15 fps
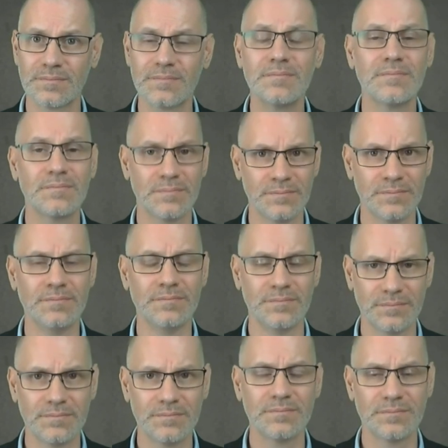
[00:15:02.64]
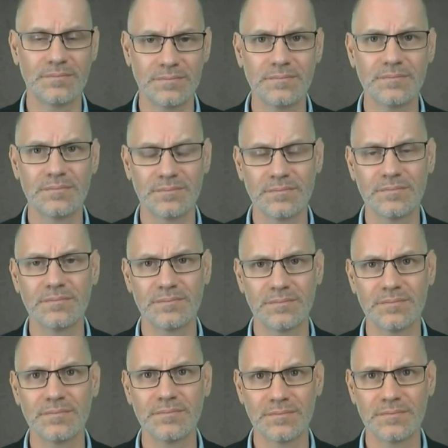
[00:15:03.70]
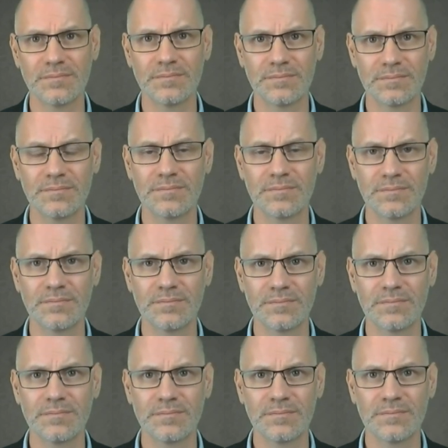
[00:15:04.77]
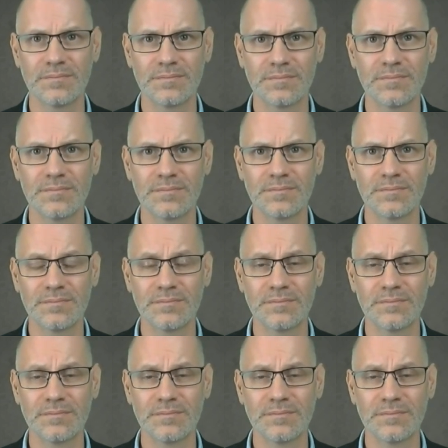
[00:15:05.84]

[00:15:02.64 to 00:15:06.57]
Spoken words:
The person shown says nothing.